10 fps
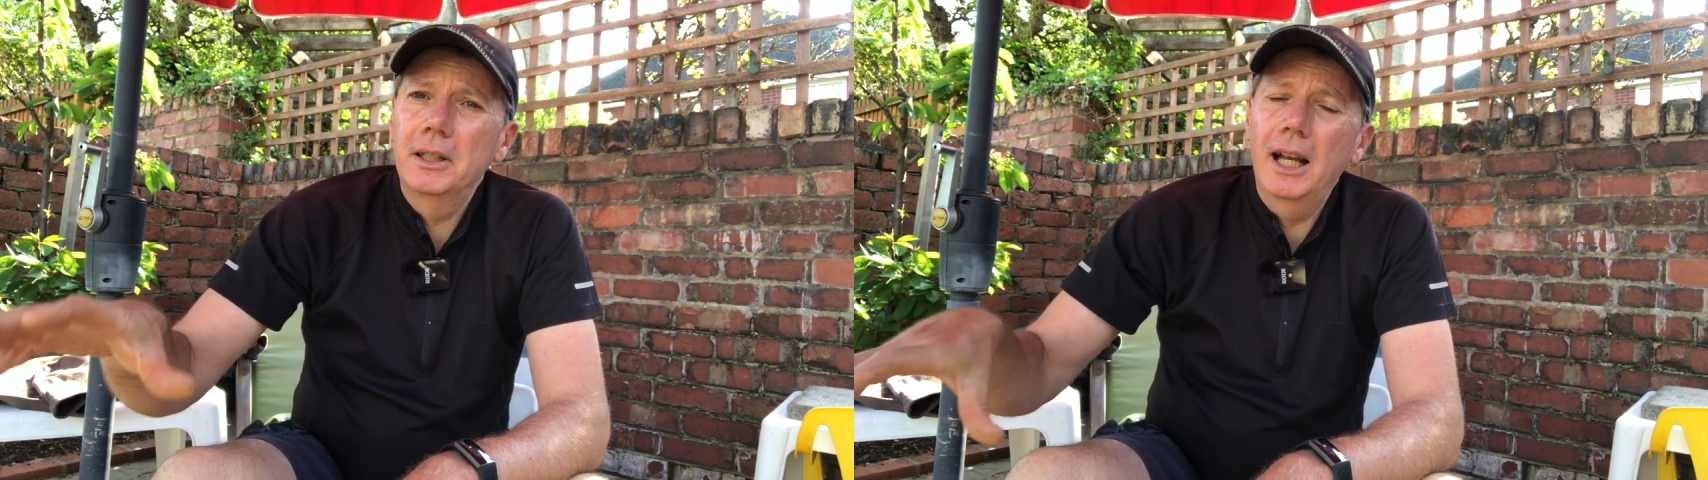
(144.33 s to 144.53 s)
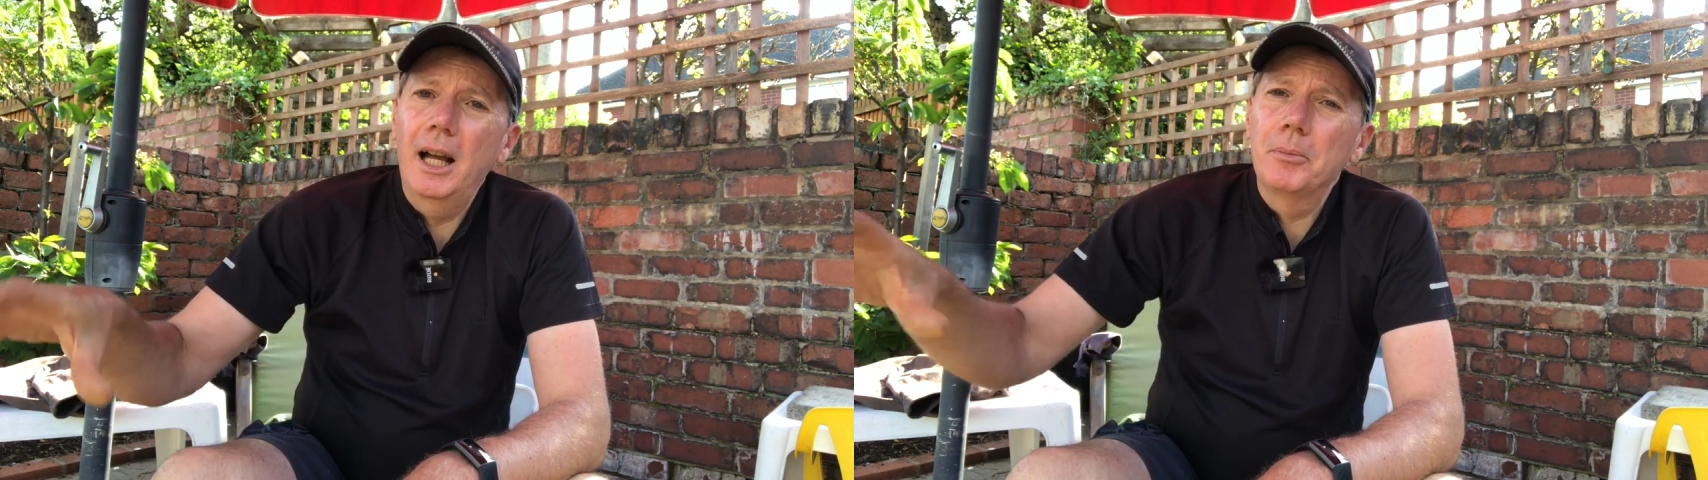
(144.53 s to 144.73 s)

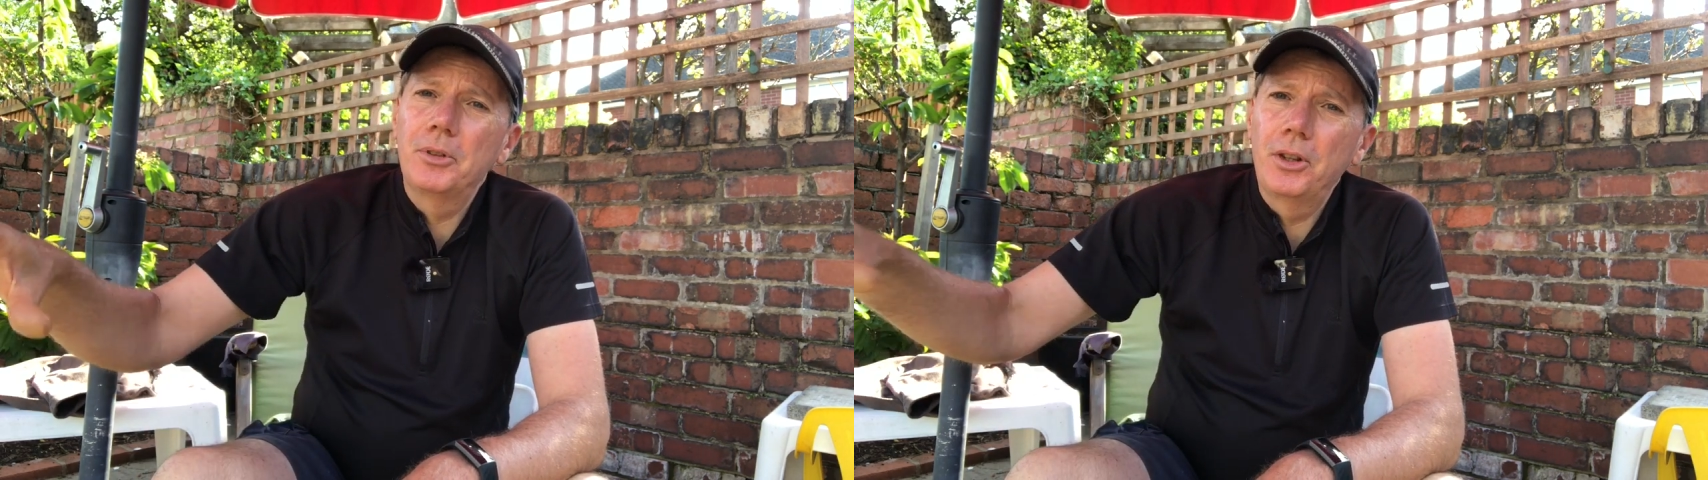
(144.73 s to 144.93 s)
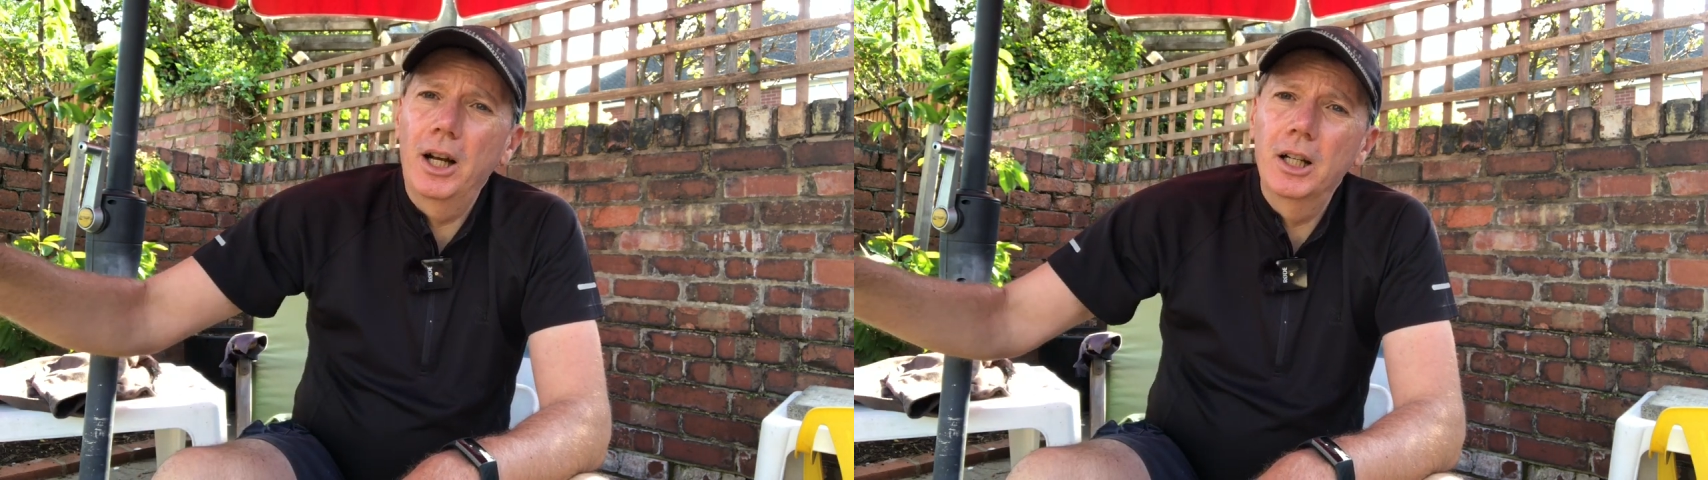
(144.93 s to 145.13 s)

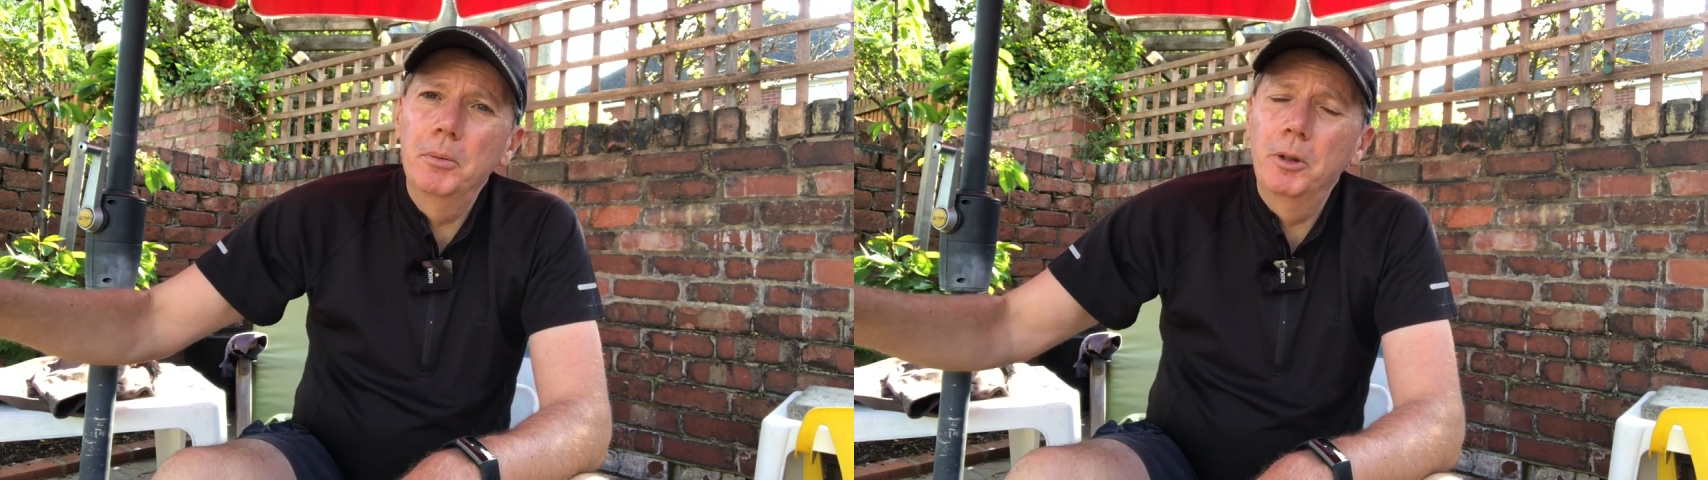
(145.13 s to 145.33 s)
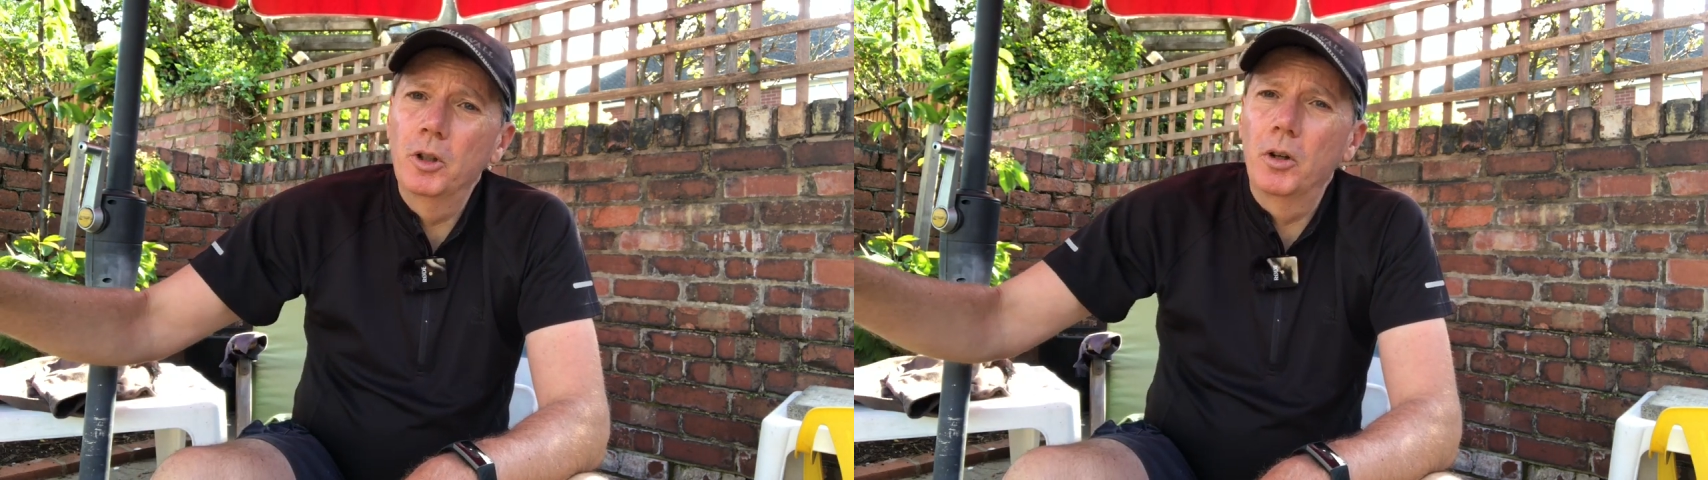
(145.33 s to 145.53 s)
gaps that
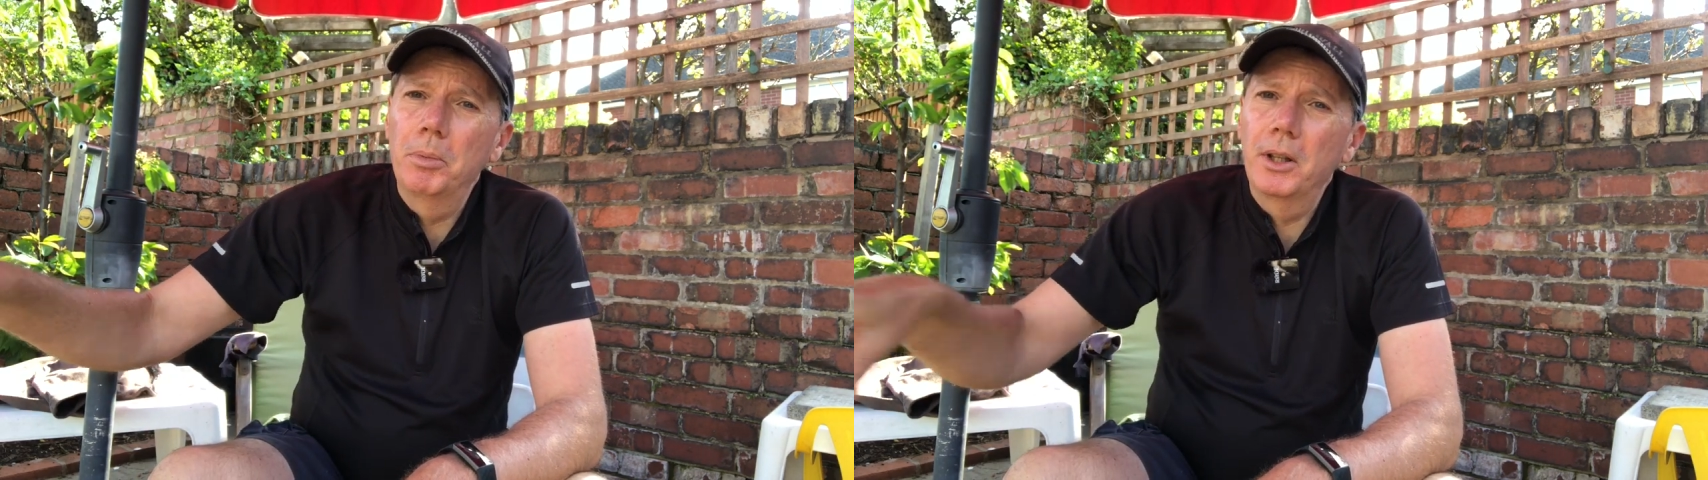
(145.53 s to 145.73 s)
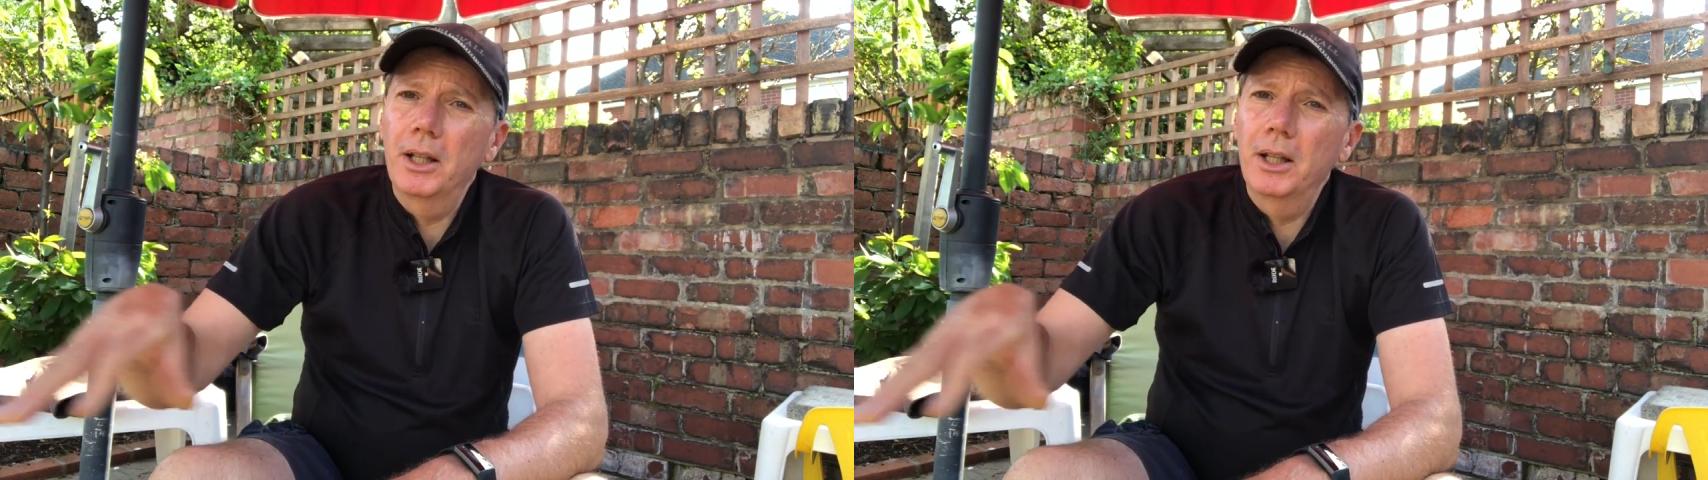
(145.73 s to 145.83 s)
open up,